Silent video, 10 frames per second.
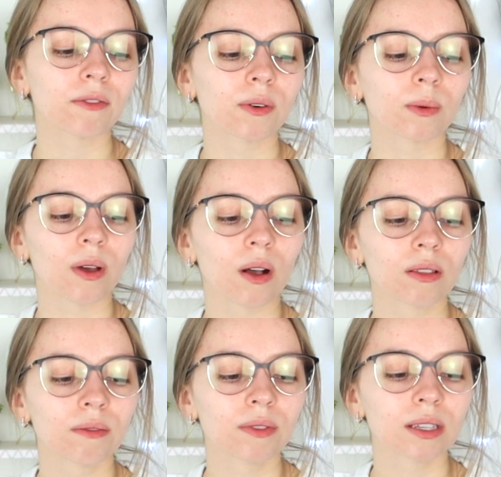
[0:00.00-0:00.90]
iPhone,
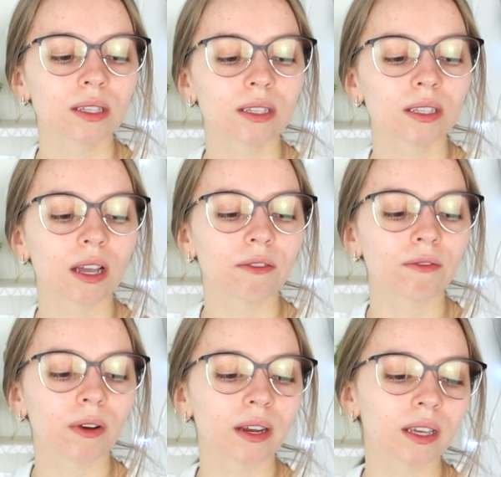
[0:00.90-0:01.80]
all of this stuff
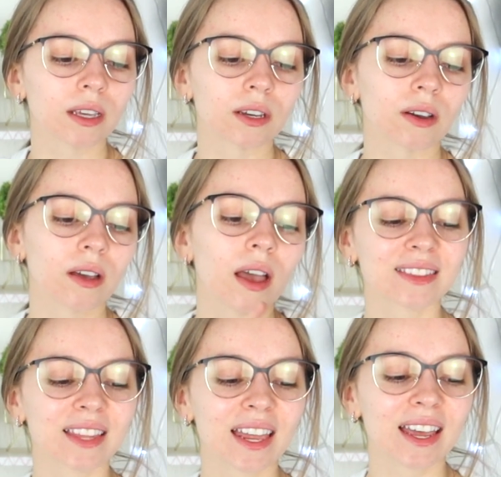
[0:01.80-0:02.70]
right here.
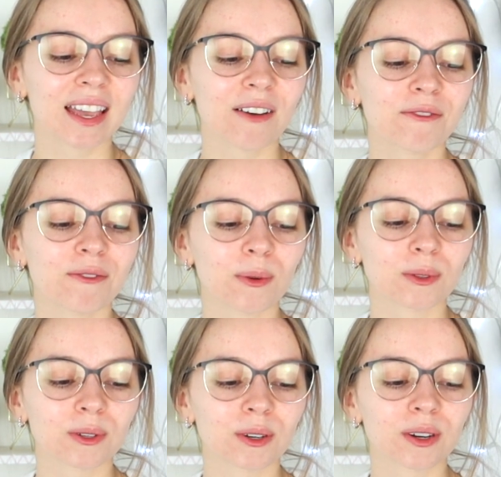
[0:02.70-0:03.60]
Then I have
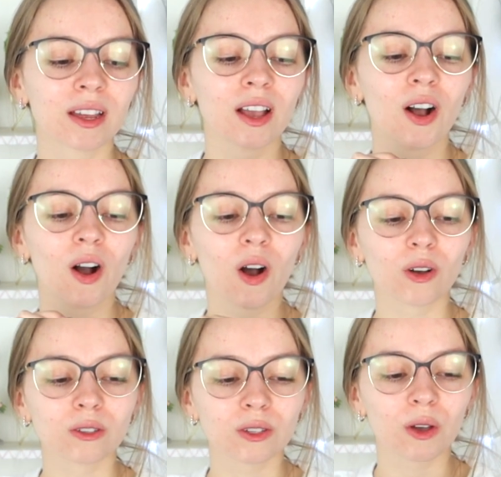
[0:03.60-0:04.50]
folder,
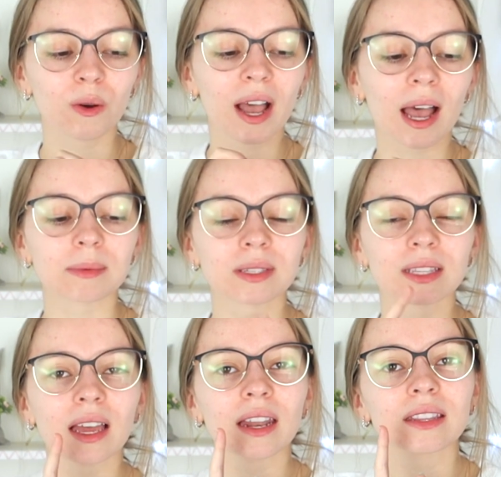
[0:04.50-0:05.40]
also apps
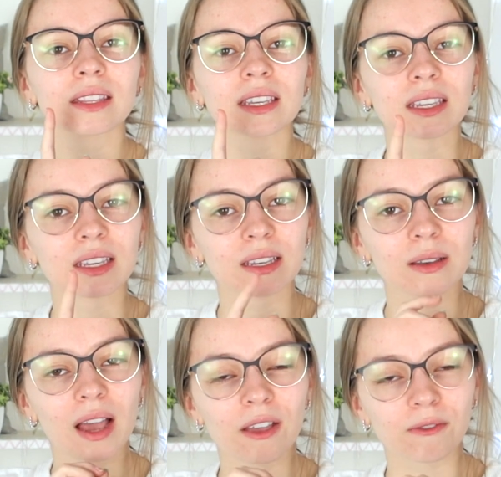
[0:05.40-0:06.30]
that the
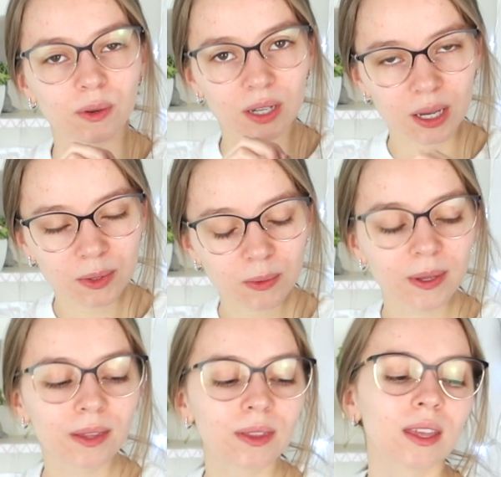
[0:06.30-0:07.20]
iPhone comes
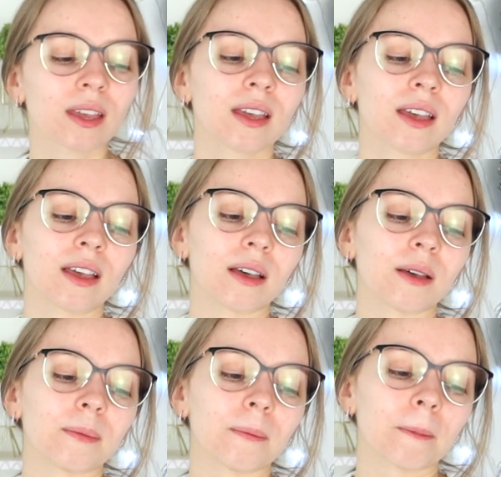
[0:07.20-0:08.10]
with.
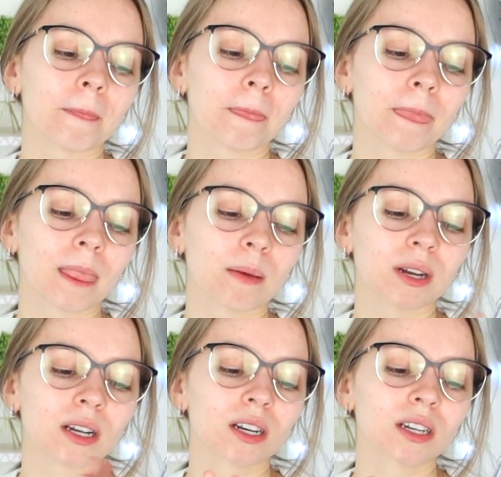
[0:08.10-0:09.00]
I'm
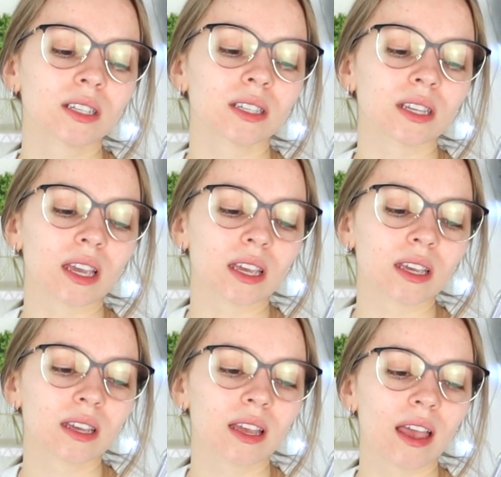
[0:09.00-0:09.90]
not gonna
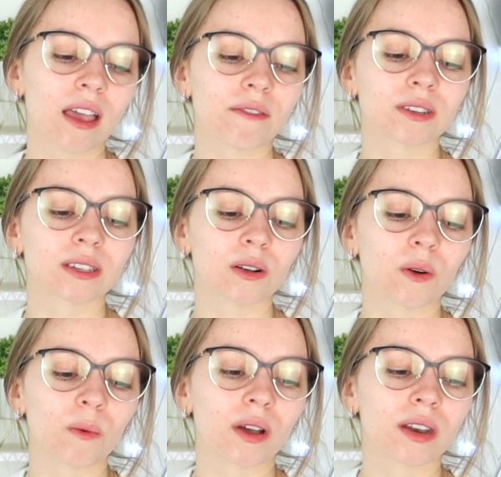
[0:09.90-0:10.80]
say every
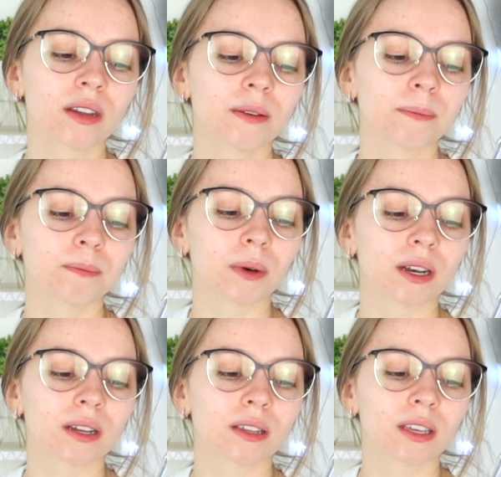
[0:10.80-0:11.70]
single one,
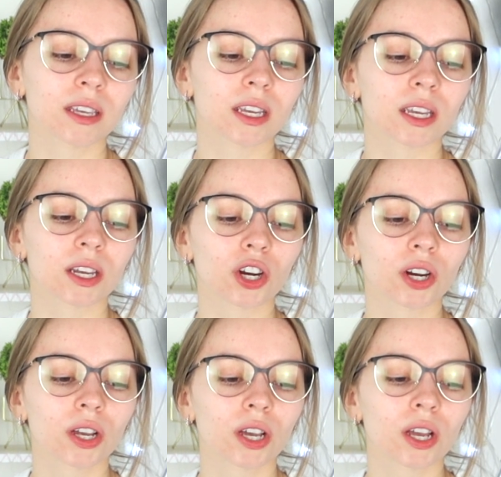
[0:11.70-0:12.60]
but here